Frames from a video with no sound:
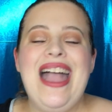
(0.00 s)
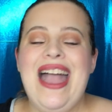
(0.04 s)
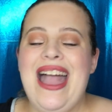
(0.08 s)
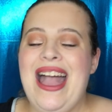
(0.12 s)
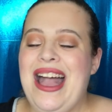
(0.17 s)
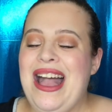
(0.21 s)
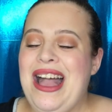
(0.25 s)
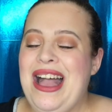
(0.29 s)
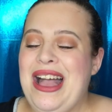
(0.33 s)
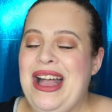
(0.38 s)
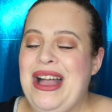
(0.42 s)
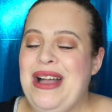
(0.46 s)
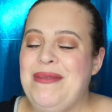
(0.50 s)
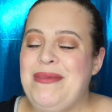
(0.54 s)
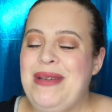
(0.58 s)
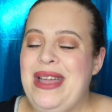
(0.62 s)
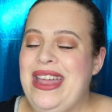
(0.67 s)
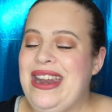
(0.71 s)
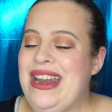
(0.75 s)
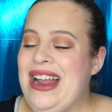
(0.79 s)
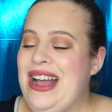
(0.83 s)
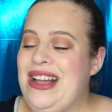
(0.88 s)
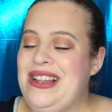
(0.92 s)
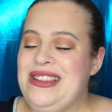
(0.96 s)
Um,
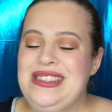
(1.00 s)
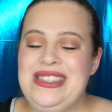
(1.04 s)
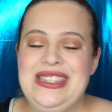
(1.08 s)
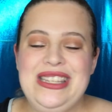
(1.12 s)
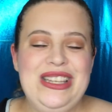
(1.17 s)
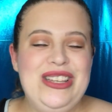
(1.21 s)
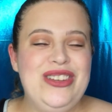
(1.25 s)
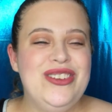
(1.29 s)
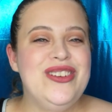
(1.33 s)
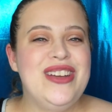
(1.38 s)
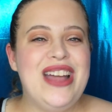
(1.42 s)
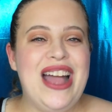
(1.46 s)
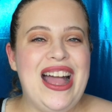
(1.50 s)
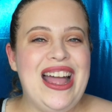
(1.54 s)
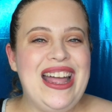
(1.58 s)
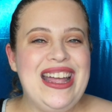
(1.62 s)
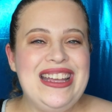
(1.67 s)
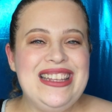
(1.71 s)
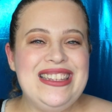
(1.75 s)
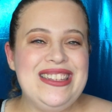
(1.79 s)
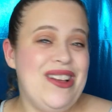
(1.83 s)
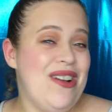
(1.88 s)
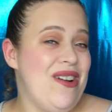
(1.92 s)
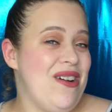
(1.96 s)
and I'll see you
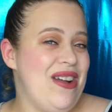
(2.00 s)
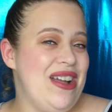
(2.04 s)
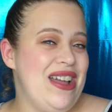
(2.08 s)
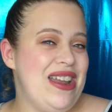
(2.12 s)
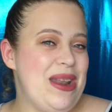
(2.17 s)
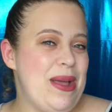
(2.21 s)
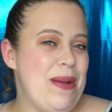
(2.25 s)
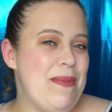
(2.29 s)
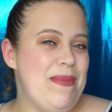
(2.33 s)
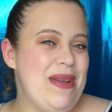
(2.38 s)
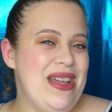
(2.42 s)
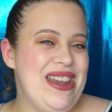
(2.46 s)
guys on